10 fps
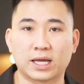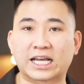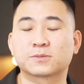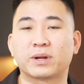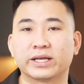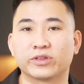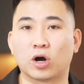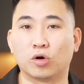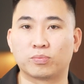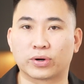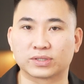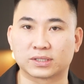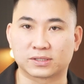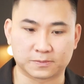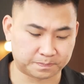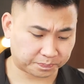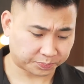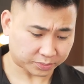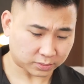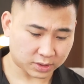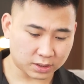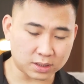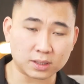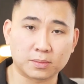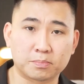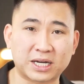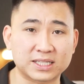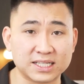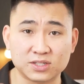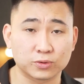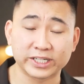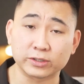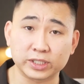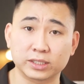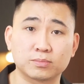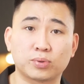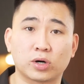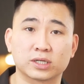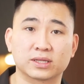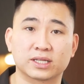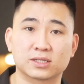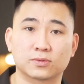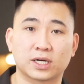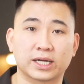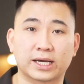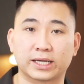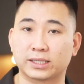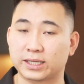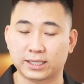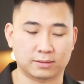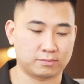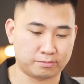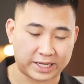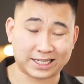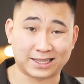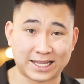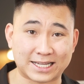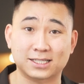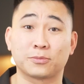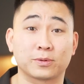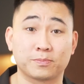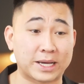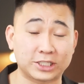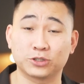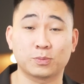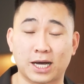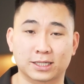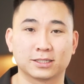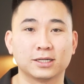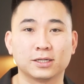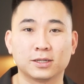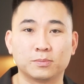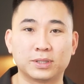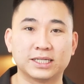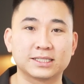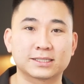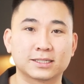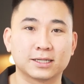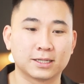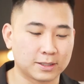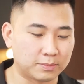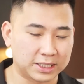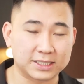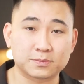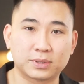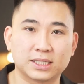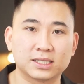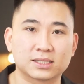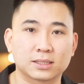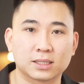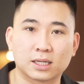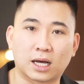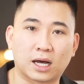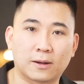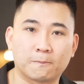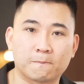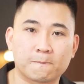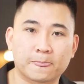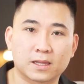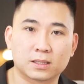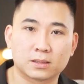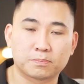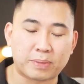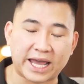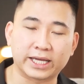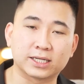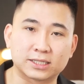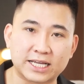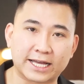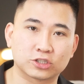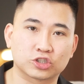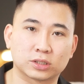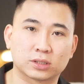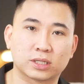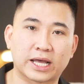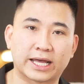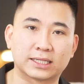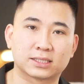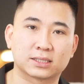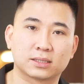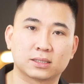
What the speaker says: explain the whole process. But it's really, really important. That's why I make an exclamation mark. Please, please, please pay attention and